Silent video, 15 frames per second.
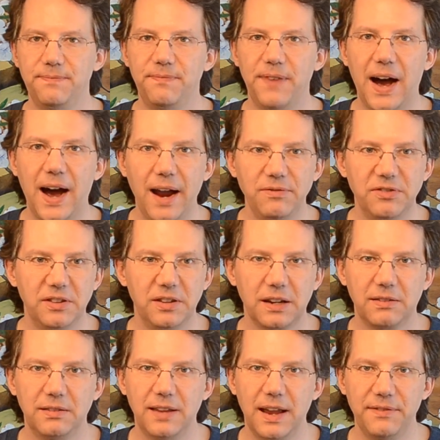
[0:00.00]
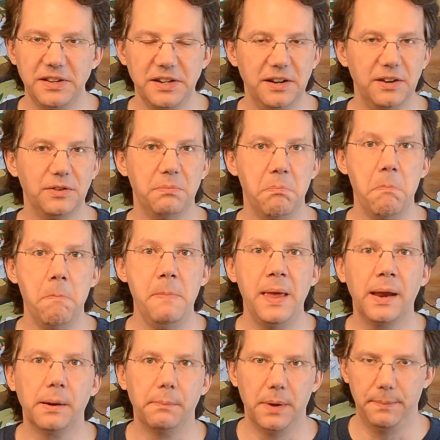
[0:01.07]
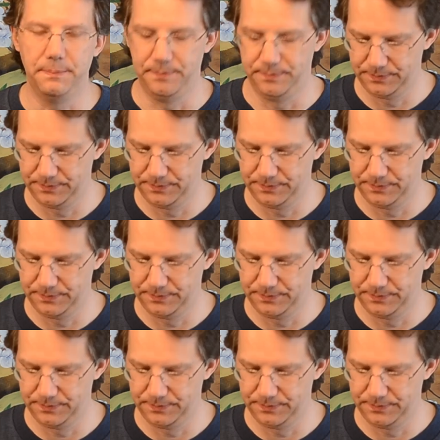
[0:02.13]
5, 6, 7 years minimum.